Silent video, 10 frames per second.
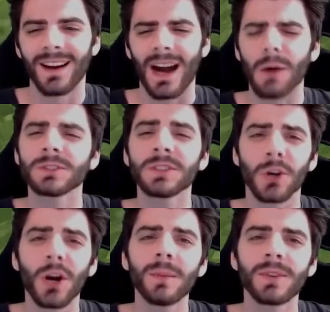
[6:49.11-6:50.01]
I was
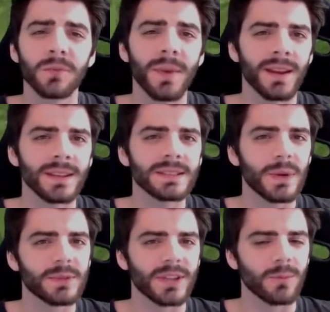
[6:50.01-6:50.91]
determined to make his
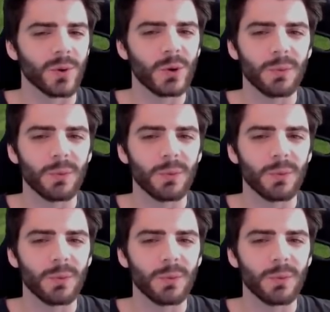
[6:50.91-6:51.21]
dreams come true,